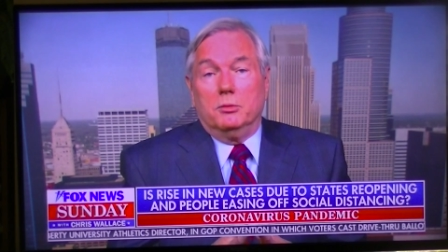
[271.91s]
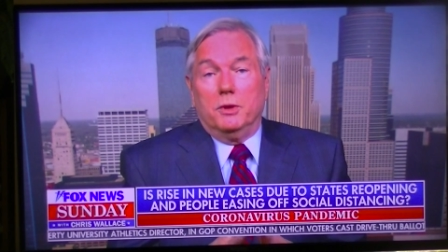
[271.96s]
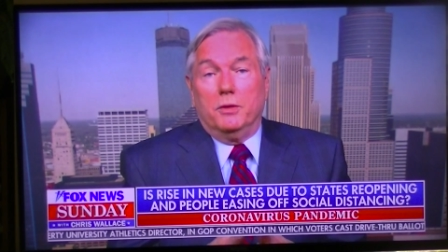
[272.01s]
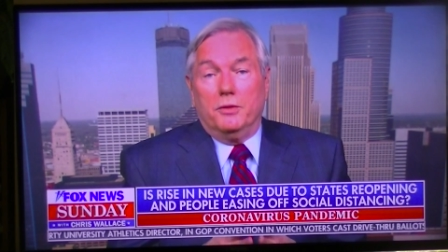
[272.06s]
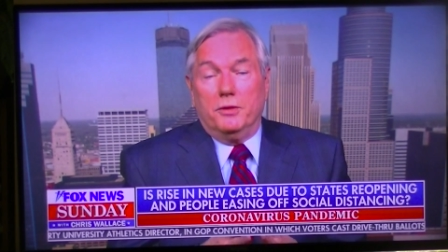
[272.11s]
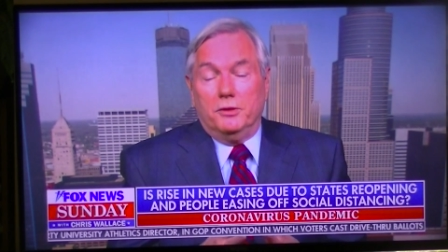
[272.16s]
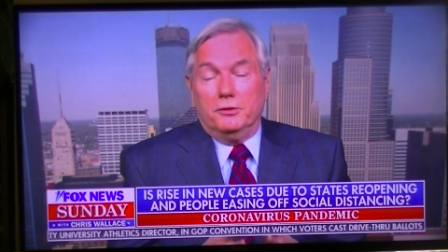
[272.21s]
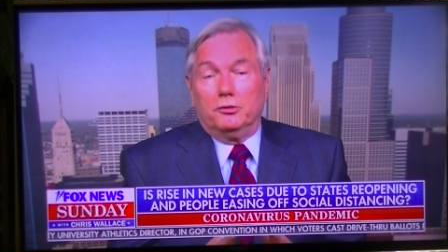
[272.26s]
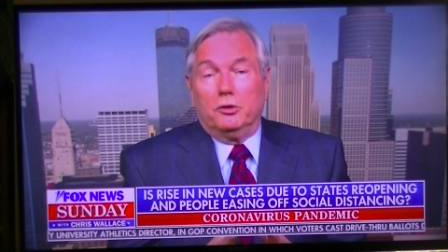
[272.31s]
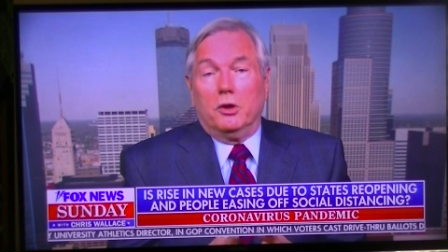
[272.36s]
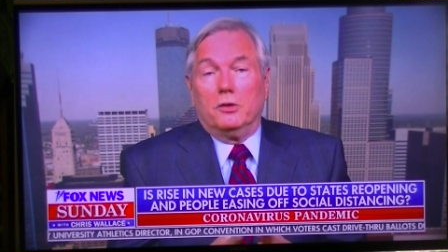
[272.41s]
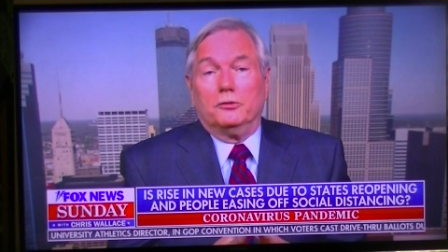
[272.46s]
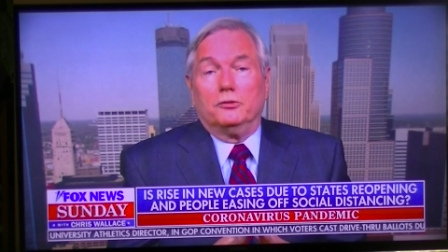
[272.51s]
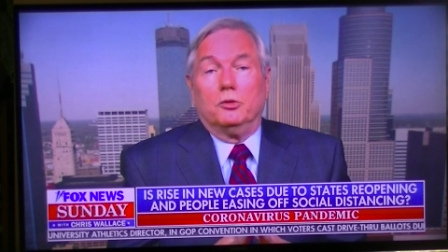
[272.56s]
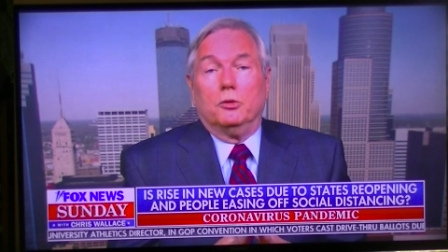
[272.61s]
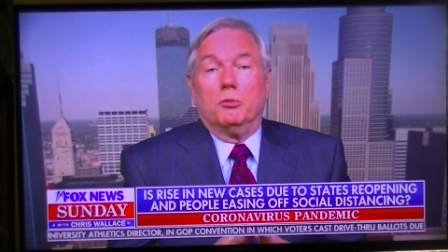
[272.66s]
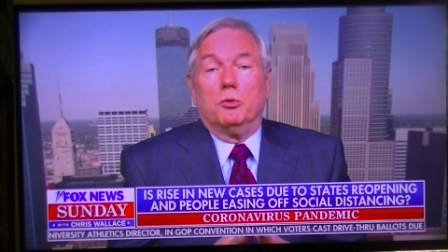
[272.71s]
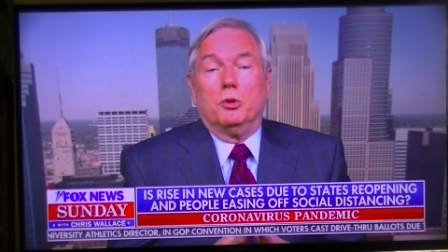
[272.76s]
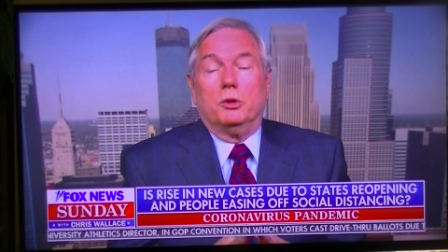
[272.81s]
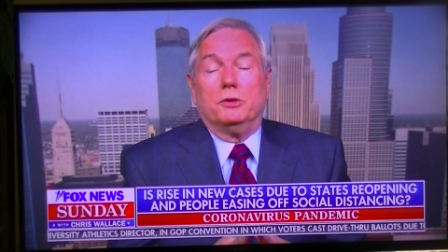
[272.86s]
But this
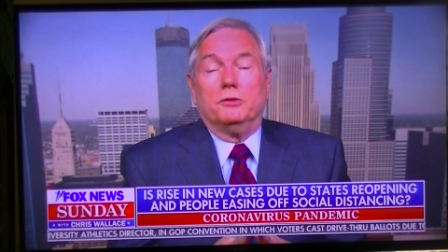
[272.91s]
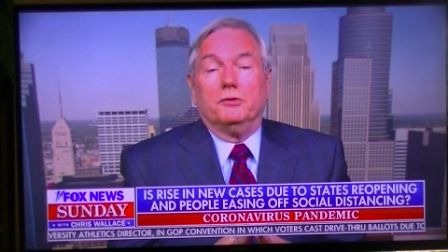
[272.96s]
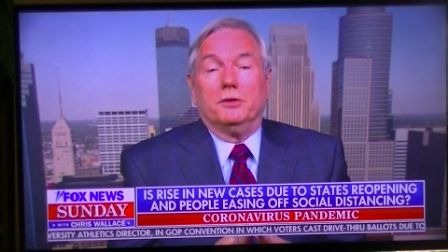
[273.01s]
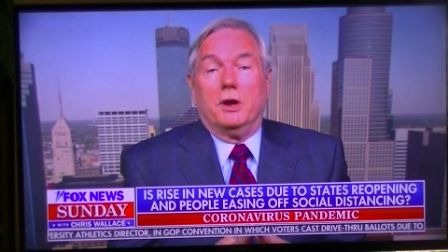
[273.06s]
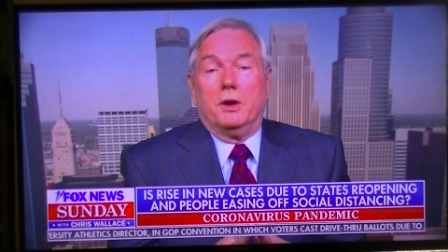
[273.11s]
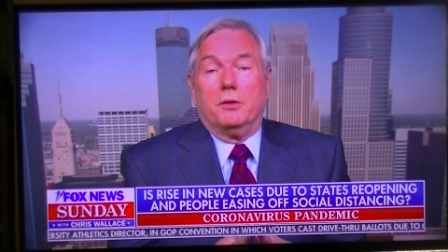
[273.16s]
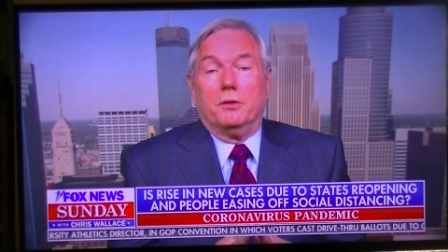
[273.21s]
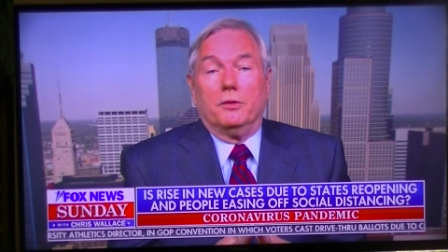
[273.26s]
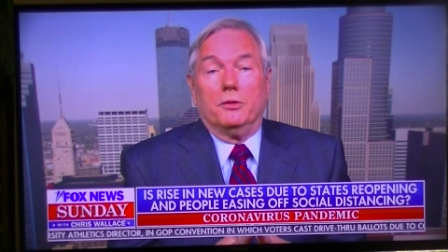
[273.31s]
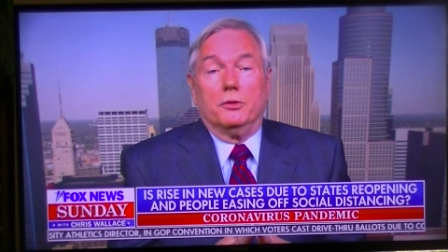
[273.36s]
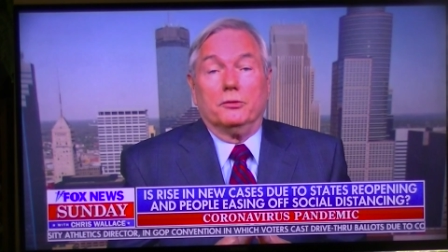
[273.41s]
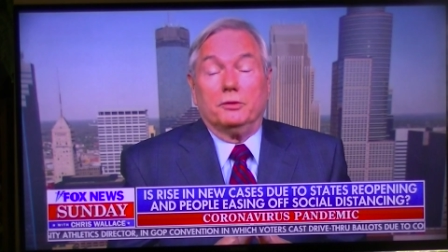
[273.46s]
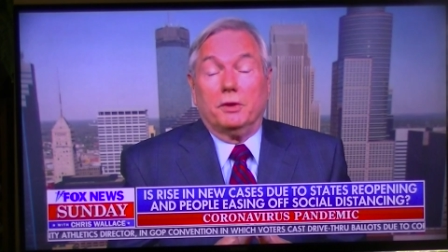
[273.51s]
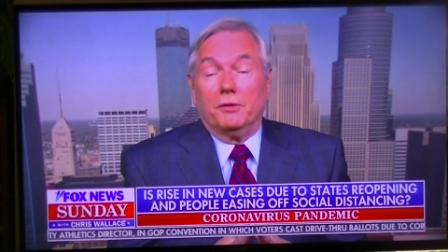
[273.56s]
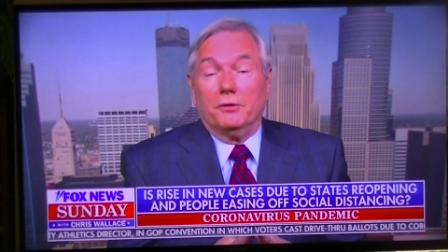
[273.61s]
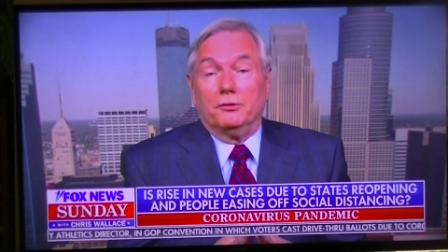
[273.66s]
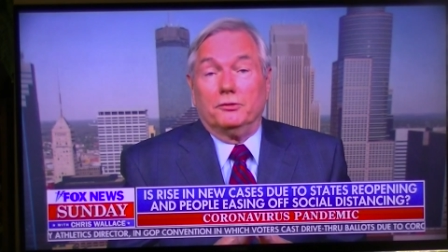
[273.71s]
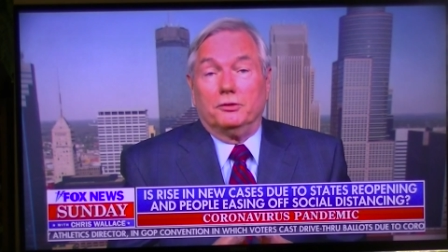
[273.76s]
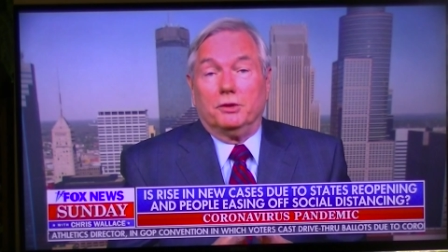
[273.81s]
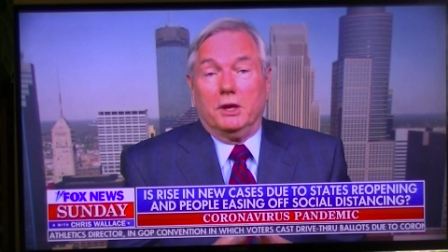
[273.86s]
also points out in those
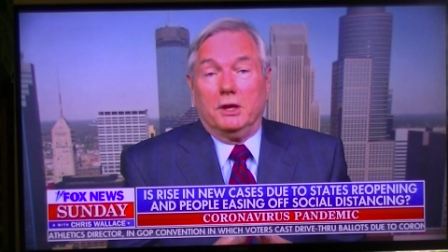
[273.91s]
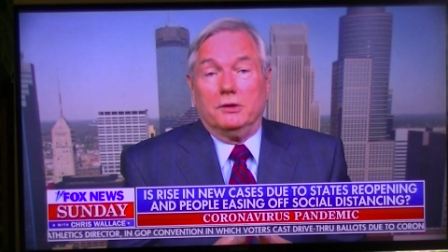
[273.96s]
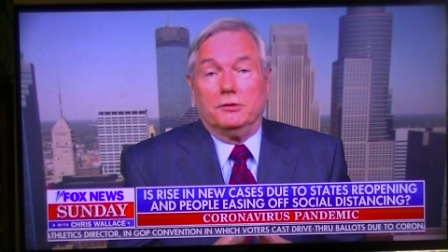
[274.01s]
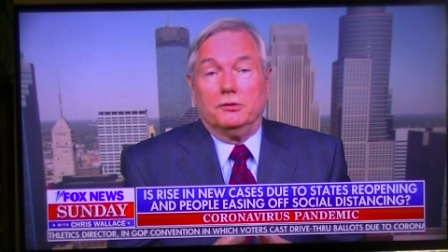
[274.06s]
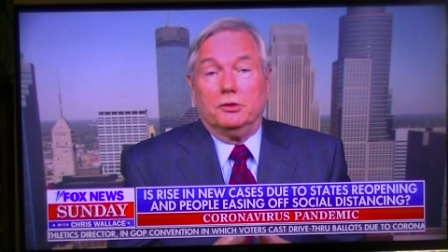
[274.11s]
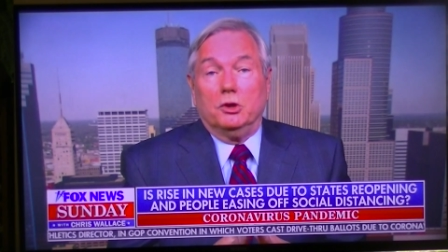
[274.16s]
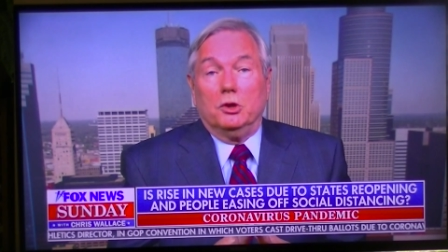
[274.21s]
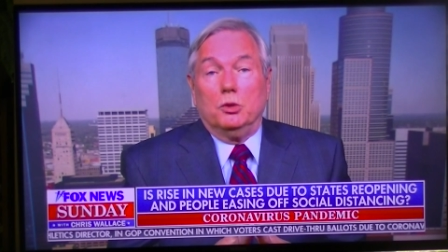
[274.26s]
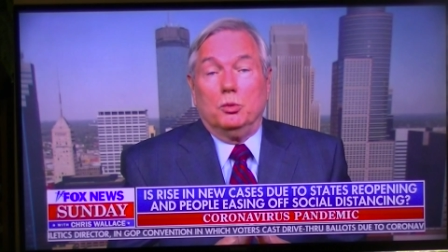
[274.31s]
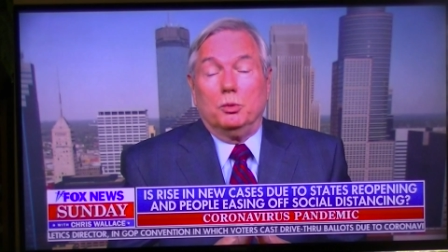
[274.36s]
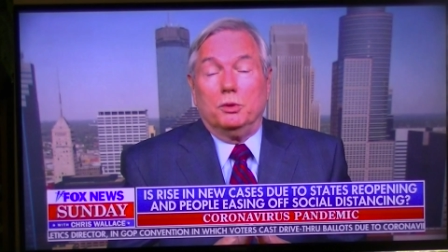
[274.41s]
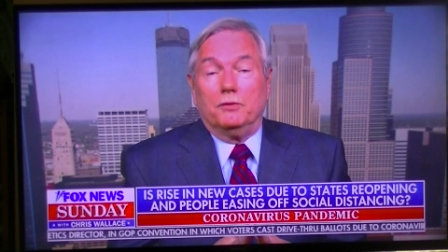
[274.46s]
other states,